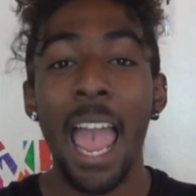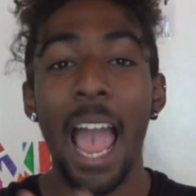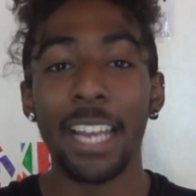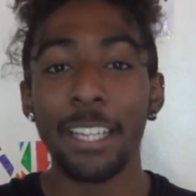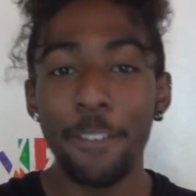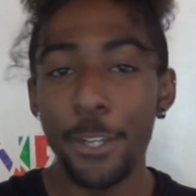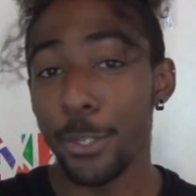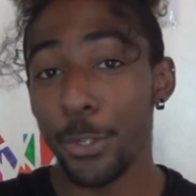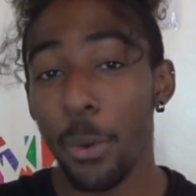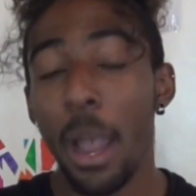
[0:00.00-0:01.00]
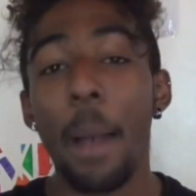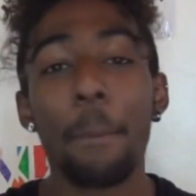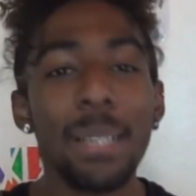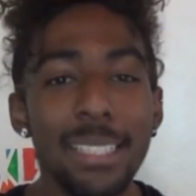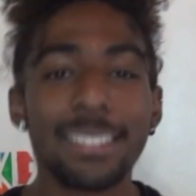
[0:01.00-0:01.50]
And if you
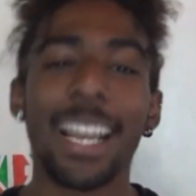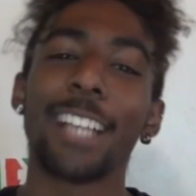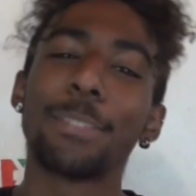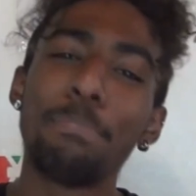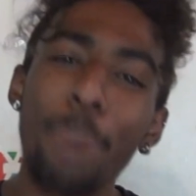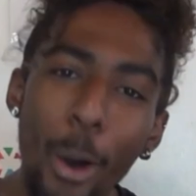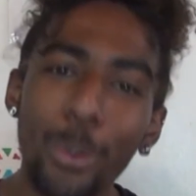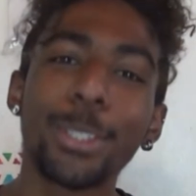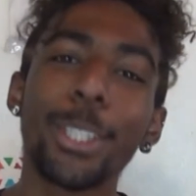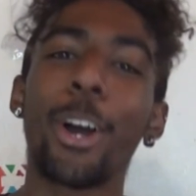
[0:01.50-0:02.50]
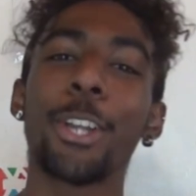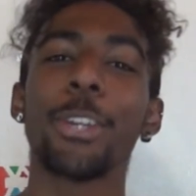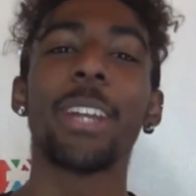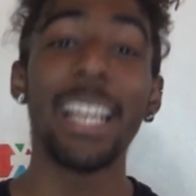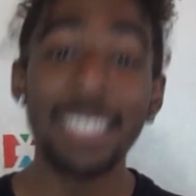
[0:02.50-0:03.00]
do, please guys, post it on
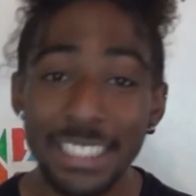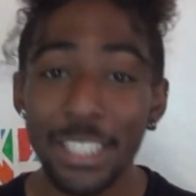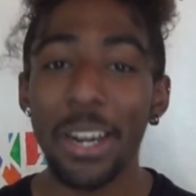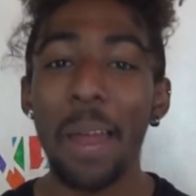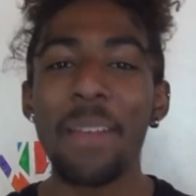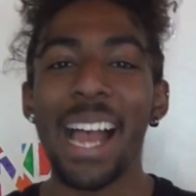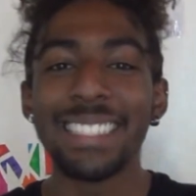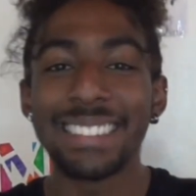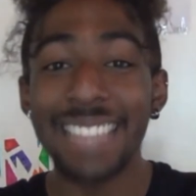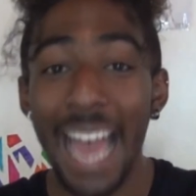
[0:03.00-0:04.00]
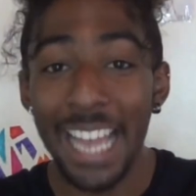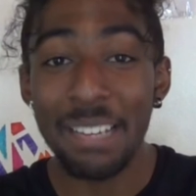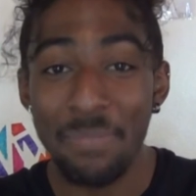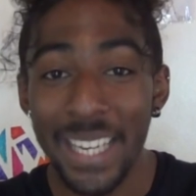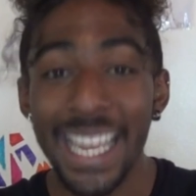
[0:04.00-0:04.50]
your Instagram and tag
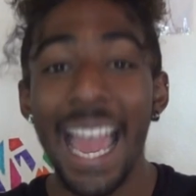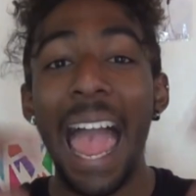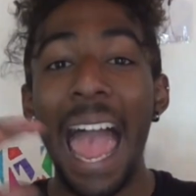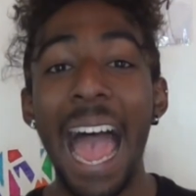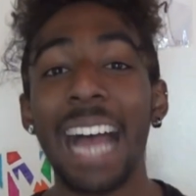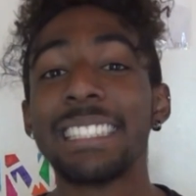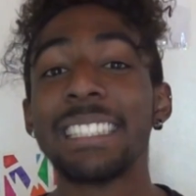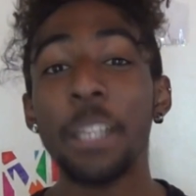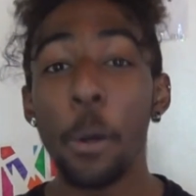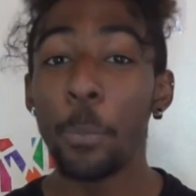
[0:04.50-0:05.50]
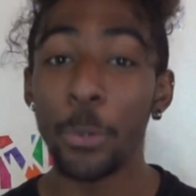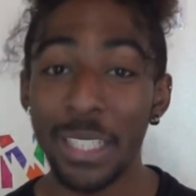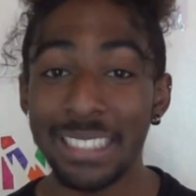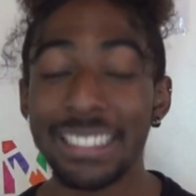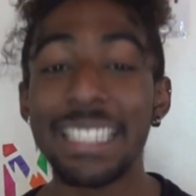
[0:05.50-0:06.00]
me at
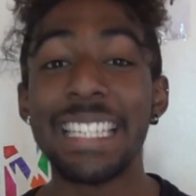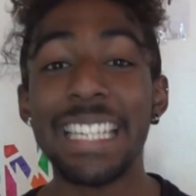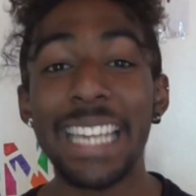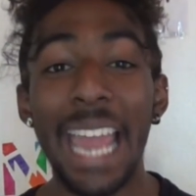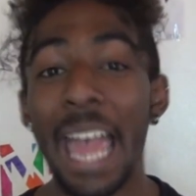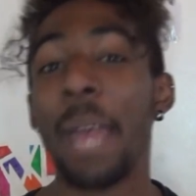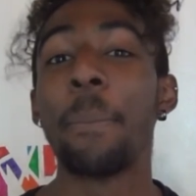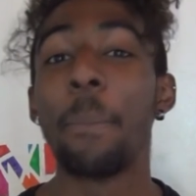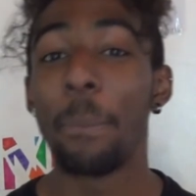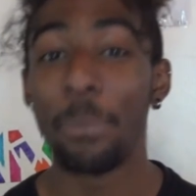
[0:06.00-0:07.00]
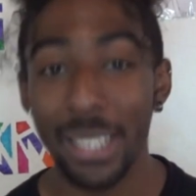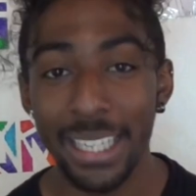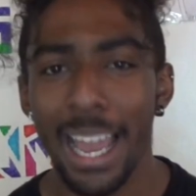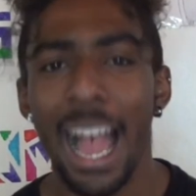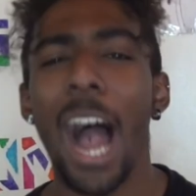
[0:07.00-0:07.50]
ThePrinceDMP.
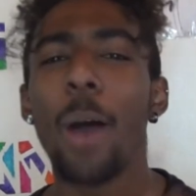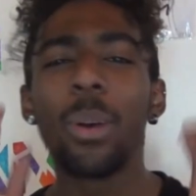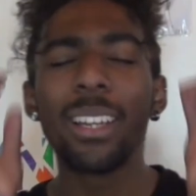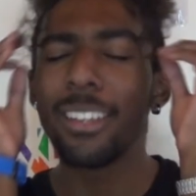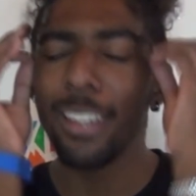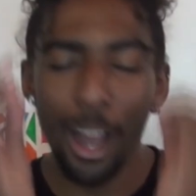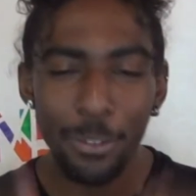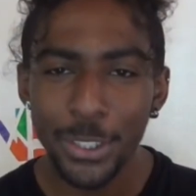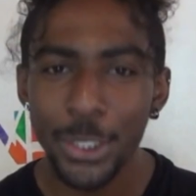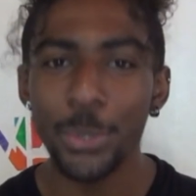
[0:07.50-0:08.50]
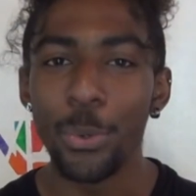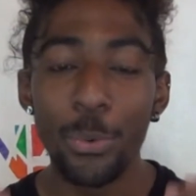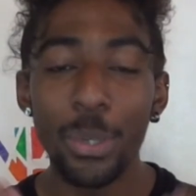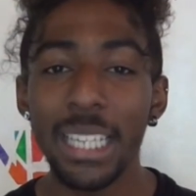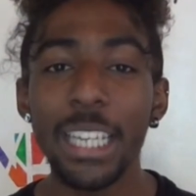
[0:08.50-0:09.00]
I would love to,
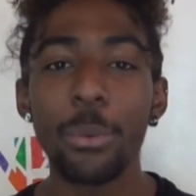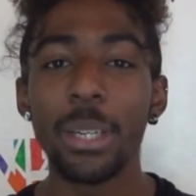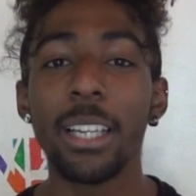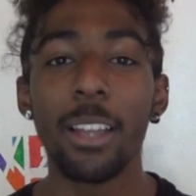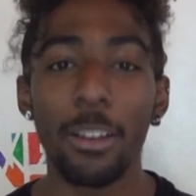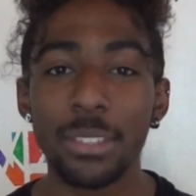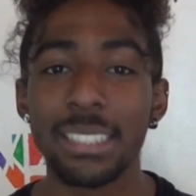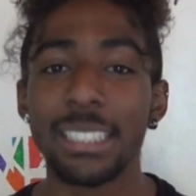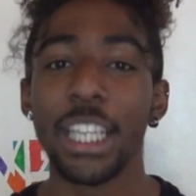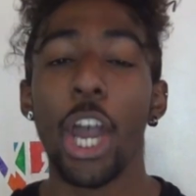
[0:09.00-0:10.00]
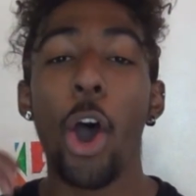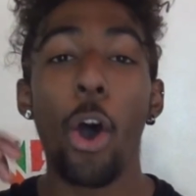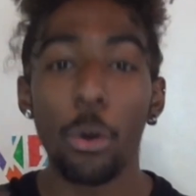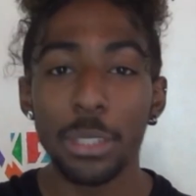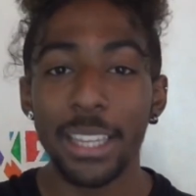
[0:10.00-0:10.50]
really love to see
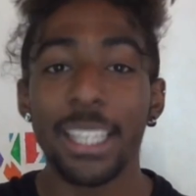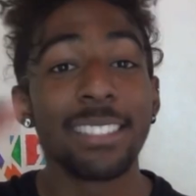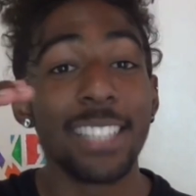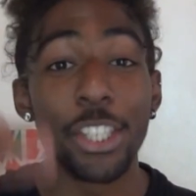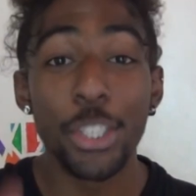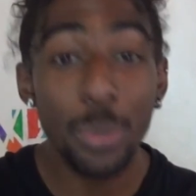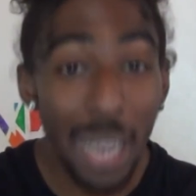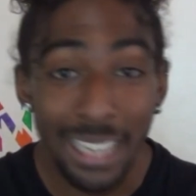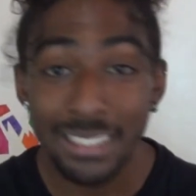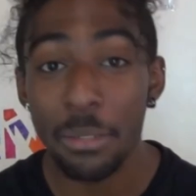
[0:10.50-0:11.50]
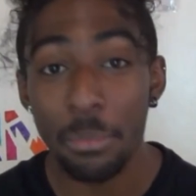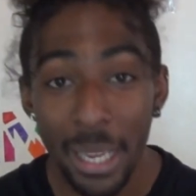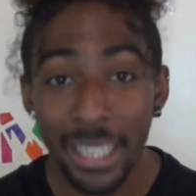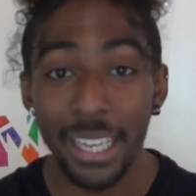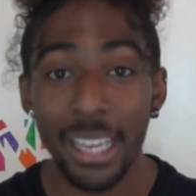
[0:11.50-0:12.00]
all the things that you guys are
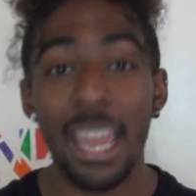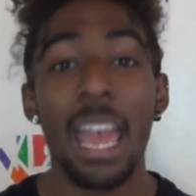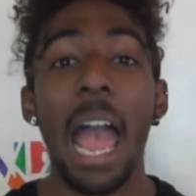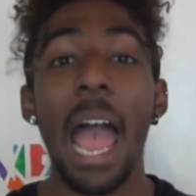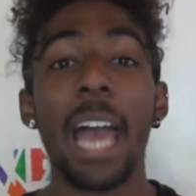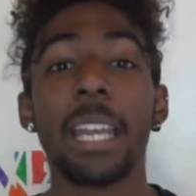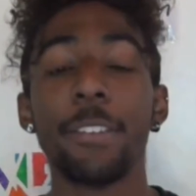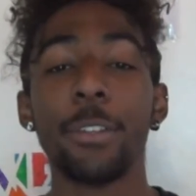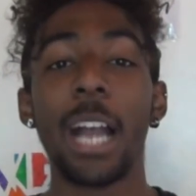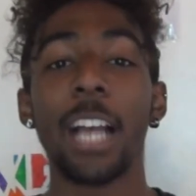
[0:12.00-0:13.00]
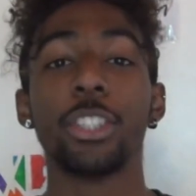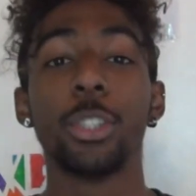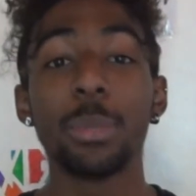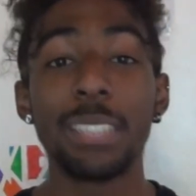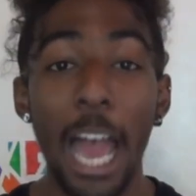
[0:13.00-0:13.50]
making, and if you guys
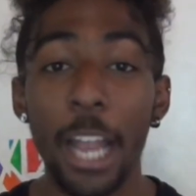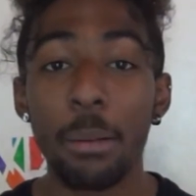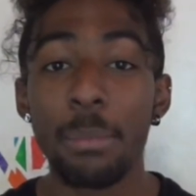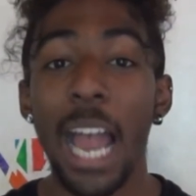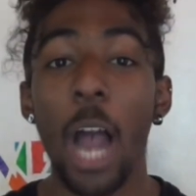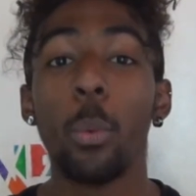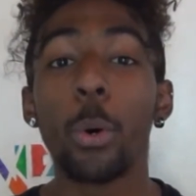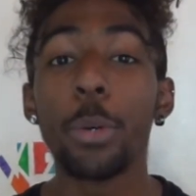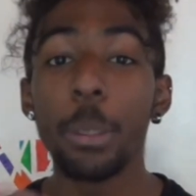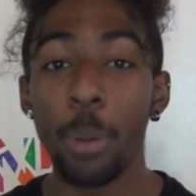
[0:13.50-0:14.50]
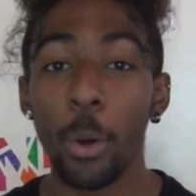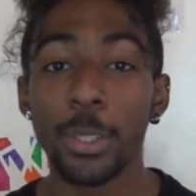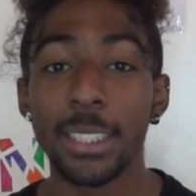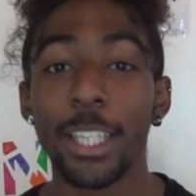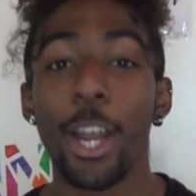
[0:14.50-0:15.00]
do tag me, I will
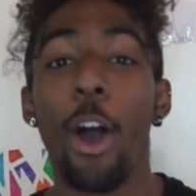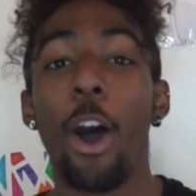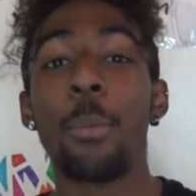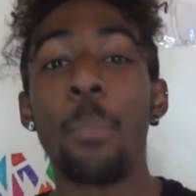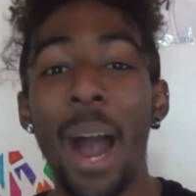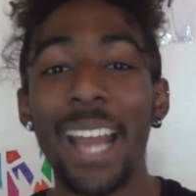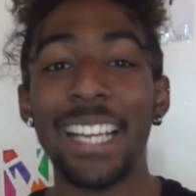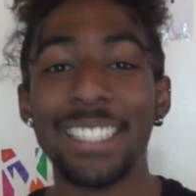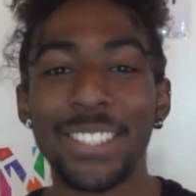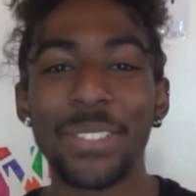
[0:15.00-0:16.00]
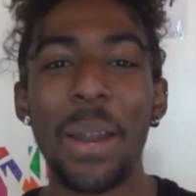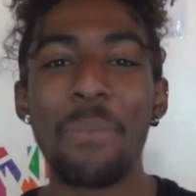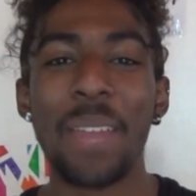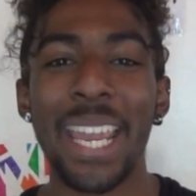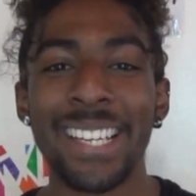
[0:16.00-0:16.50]
repost it on my
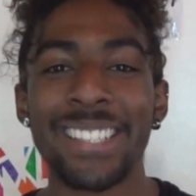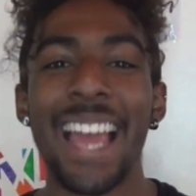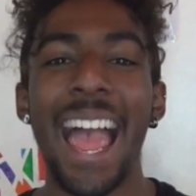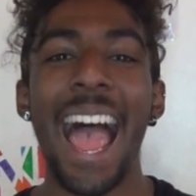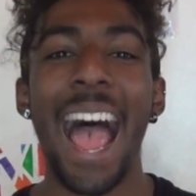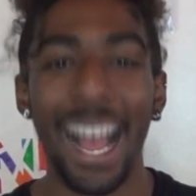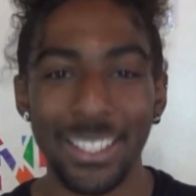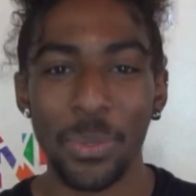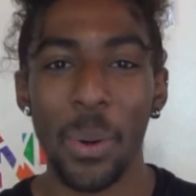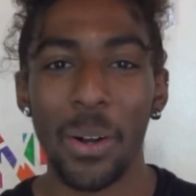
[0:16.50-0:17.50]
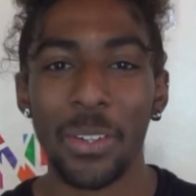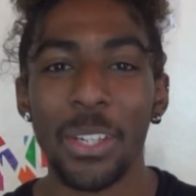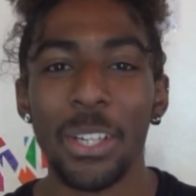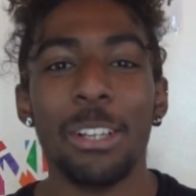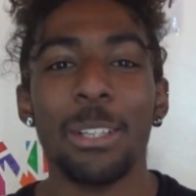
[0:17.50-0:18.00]
Instagram page as well.
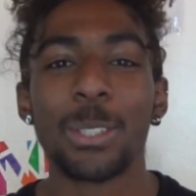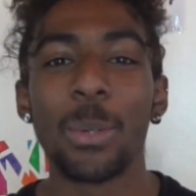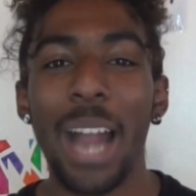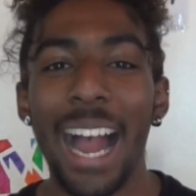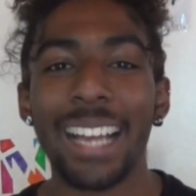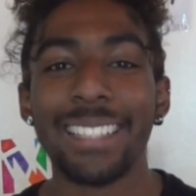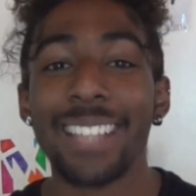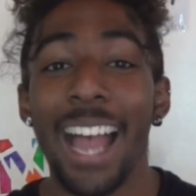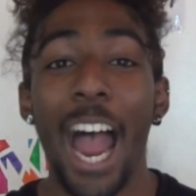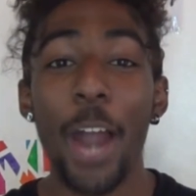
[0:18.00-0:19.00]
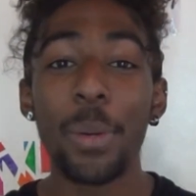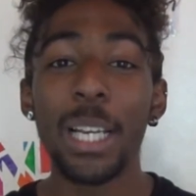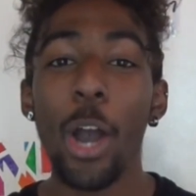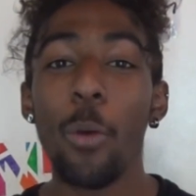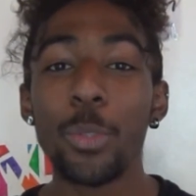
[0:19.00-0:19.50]
So guys, I
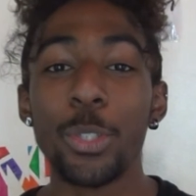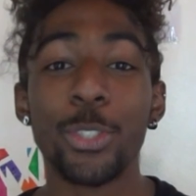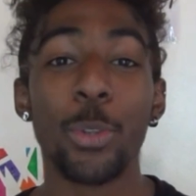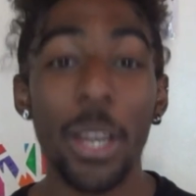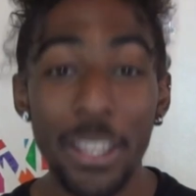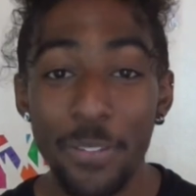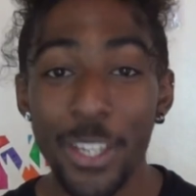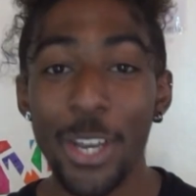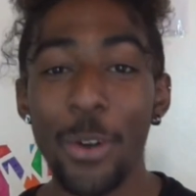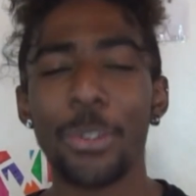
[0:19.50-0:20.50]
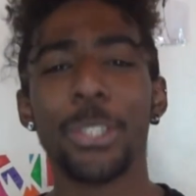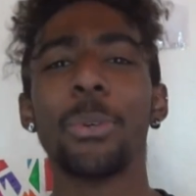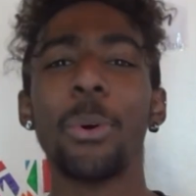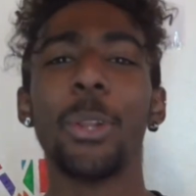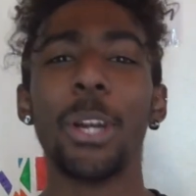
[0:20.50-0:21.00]
really hope you enjoyed the video, you
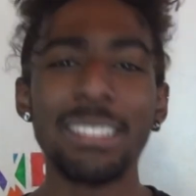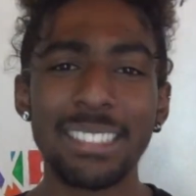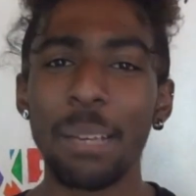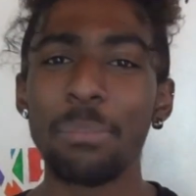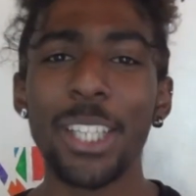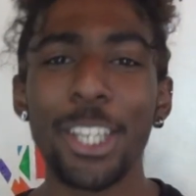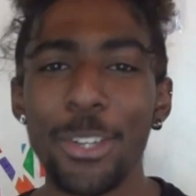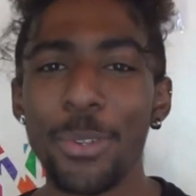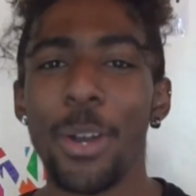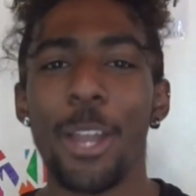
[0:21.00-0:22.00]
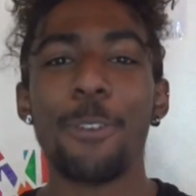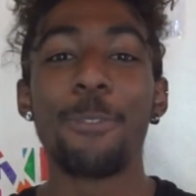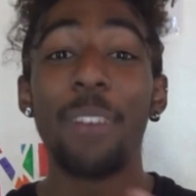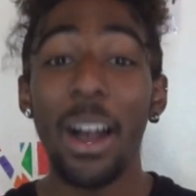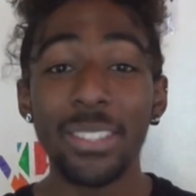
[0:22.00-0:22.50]
learned something new, you
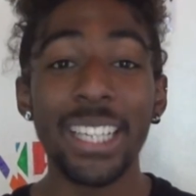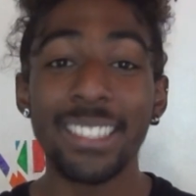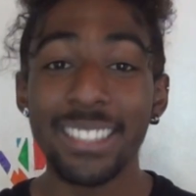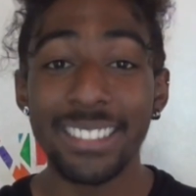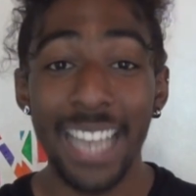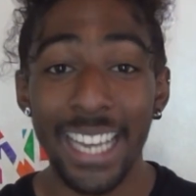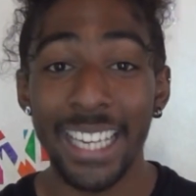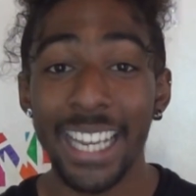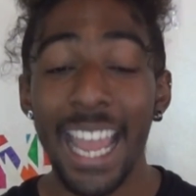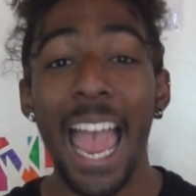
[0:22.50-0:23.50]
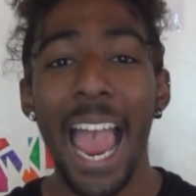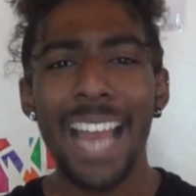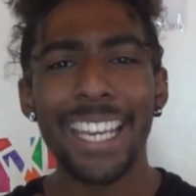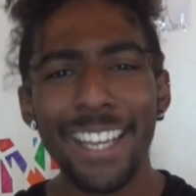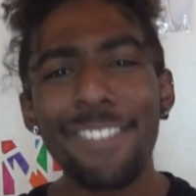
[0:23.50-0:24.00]
found it entertaining,
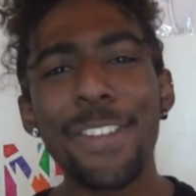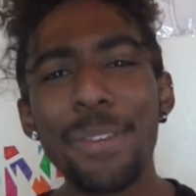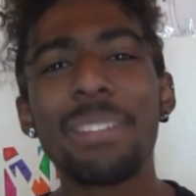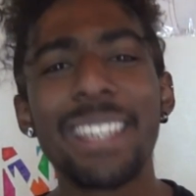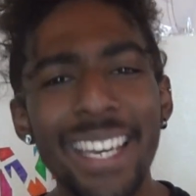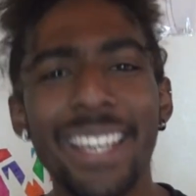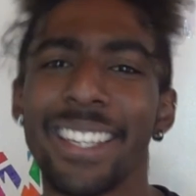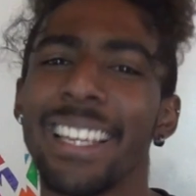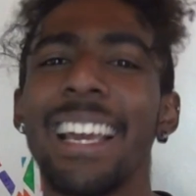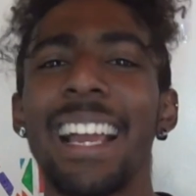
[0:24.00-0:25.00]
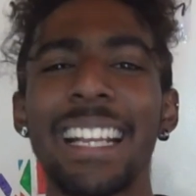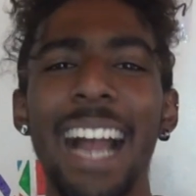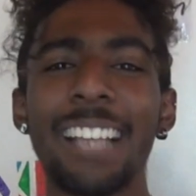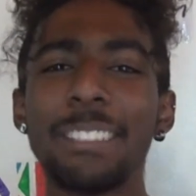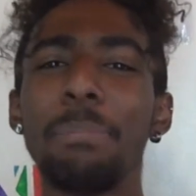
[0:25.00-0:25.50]
and if you did,
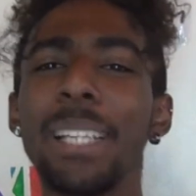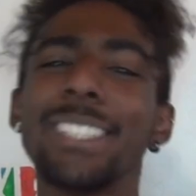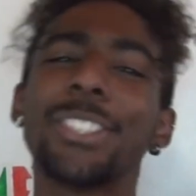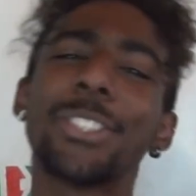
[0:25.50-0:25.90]
guys, please